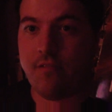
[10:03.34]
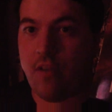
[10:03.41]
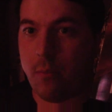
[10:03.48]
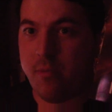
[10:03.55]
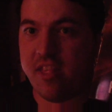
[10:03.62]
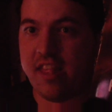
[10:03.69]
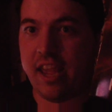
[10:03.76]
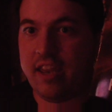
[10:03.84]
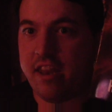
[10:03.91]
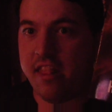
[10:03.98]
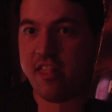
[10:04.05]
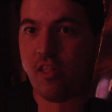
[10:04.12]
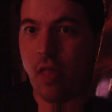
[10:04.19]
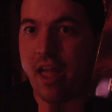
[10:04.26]
if I'm saying
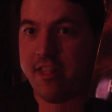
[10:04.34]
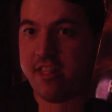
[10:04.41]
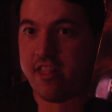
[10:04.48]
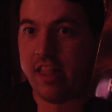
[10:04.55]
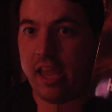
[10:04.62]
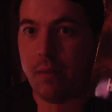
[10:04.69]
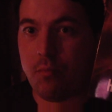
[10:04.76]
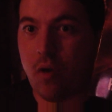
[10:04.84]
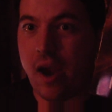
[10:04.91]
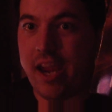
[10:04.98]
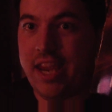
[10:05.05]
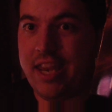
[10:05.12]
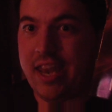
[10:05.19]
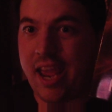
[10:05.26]
his last name
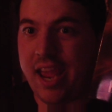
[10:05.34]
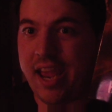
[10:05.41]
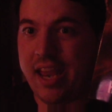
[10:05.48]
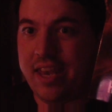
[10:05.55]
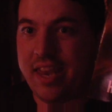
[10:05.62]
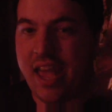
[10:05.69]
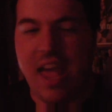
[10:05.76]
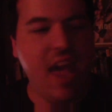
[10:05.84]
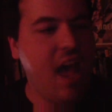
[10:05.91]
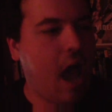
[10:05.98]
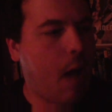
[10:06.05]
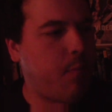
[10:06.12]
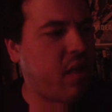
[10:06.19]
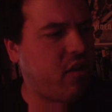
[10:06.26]
right, and
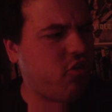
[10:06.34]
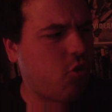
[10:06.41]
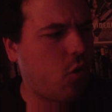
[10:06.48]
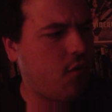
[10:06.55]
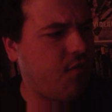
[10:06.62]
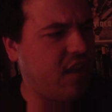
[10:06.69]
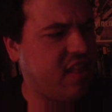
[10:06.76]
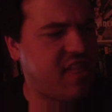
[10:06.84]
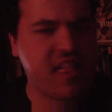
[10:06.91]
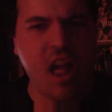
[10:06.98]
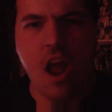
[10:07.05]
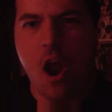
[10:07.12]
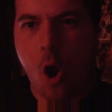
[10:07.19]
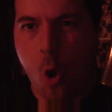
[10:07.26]
I'm not sure if
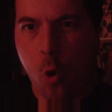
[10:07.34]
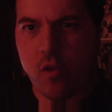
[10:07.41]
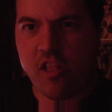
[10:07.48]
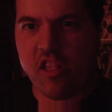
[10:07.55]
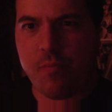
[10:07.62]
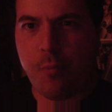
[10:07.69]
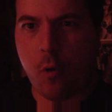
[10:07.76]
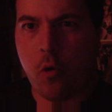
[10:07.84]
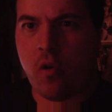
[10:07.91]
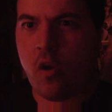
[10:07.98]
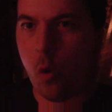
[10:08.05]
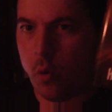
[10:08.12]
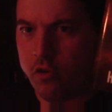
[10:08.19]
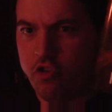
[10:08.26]
it's
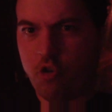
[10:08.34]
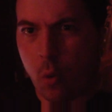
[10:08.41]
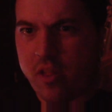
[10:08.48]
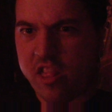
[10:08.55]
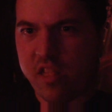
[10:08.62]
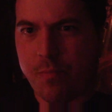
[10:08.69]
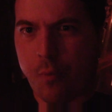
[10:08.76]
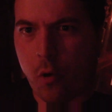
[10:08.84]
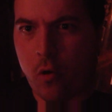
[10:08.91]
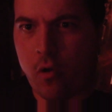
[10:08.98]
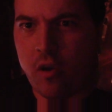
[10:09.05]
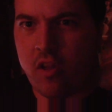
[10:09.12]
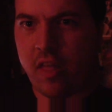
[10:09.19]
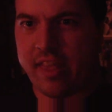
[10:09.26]
Hjortsberg or
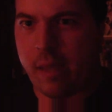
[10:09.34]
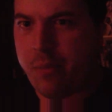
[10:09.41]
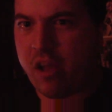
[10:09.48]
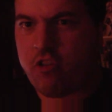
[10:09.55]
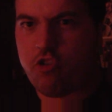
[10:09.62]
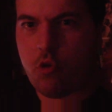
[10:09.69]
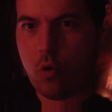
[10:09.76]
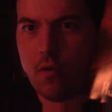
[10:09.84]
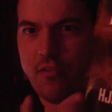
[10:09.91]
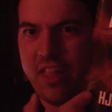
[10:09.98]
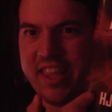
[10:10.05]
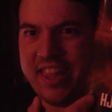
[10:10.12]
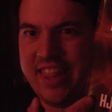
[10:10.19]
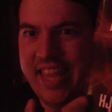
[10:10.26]
Jortsberg. Like, I'm not sure if,
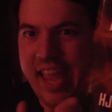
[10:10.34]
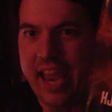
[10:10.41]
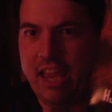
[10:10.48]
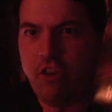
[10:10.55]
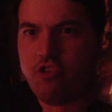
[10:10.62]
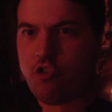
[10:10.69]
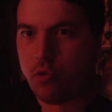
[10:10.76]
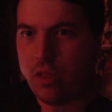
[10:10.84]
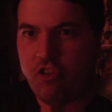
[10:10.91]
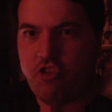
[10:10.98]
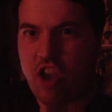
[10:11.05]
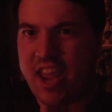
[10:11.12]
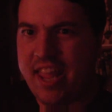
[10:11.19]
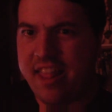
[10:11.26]
like, the H or the
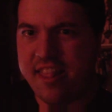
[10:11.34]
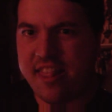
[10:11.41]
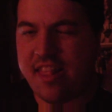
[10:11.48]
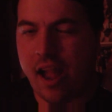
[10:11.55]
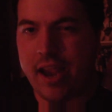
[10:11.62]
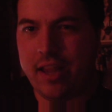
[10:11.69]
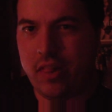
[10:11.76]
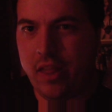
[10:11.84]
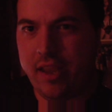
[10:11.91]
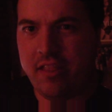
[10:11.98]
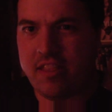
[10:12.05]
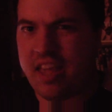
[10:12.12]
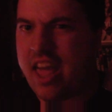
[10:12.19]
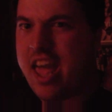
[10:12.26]
J is
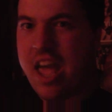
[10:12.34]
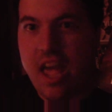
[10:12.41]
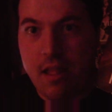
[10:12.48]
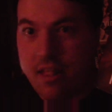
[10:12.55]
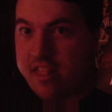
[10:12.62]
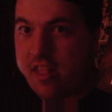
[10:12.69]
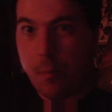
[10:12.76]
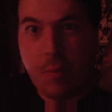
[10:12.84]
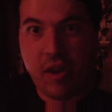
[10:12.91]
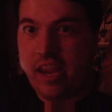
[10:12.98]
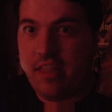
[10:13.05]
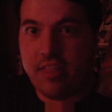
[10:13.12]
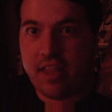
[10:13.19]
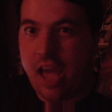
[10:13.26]
silent.
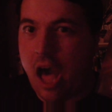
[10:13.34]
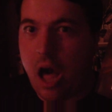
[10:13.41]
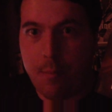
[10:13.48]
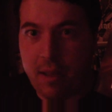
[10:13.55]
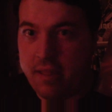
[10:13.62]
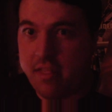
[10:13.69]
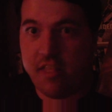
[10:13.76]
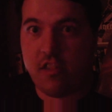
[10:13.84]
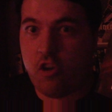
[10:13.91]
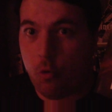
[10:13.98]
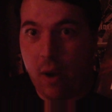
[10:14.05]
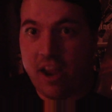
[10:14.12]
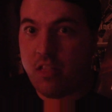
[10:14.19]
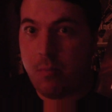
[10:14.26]
Somebody in the comments
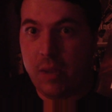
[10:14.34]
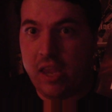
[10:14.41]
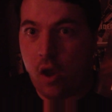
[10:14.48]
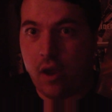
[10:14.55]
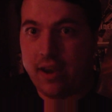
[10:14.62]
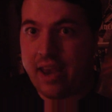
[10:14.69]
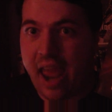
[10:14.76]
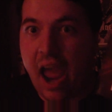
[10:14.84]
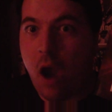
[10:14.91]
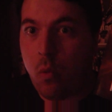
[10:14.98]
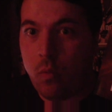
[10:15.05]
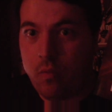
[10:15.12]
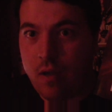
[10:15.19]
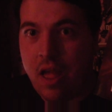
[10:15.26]
correct me on
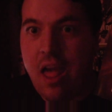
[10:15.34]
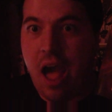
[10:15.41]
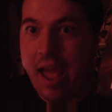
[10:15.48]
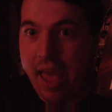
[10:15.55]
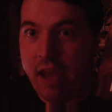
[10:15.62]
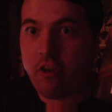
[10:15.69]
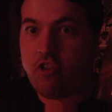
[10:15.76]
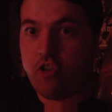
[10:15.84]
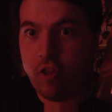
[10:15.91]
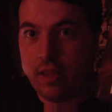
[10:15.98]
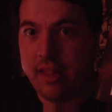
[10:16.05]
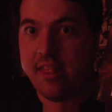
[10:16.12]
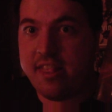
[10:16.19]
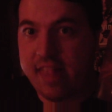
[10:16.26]
how I
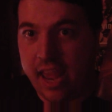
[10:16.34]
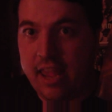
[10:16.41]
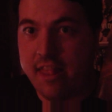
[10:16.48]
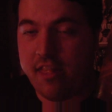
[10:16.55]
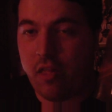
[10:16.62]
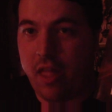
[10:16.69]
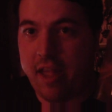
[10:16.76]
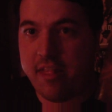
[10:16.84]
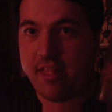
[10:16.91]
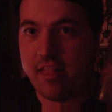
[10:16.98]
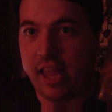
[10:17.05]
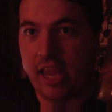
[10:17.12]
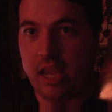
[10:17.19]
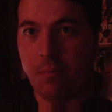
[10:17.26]
actually say his
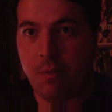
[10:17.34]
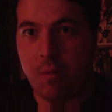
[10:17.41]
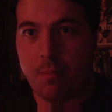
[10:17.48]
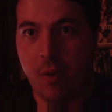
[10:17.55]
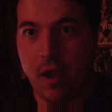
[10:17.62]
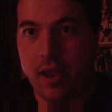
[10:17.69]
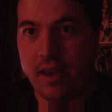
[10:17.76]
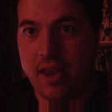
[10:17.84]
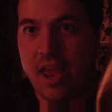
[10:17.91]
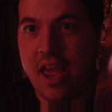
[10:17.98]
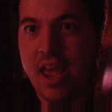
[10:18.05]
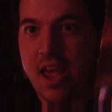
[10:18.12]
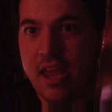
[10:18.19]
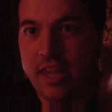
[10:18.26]
last name, but
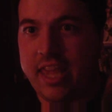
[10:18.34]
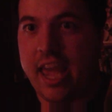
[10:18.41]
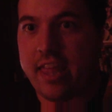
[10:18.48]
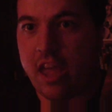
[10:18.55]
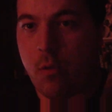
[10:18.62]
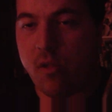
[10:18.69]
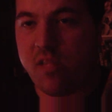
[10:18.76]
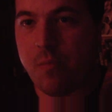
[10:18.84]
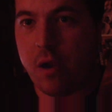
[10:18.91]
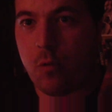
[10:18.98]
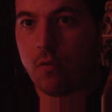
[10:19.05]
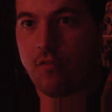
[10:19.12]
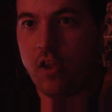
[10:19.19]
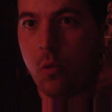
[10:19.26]
yeah, that was my
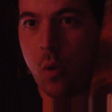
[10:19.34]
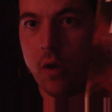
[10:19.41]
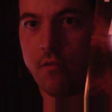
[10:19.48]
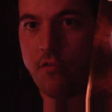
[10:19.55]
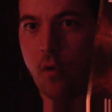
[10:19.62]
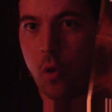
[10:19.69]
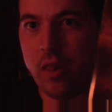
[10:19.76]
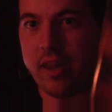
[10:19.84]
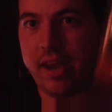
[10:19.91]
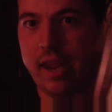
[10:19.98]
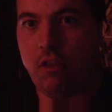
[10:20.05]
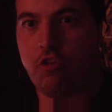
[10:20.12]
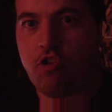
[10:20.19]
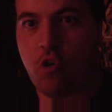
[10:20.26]
review on Fallen
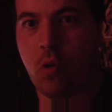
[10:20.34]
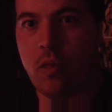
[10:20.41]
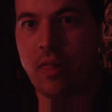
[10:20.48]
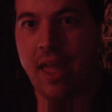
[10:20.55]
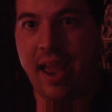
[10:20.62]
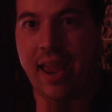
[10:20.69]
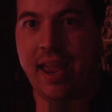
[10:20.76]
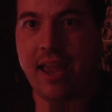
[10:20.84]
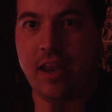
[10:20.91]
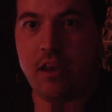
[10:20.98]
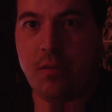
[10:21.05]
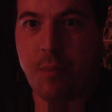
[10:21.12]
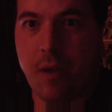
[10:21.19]
Angel, and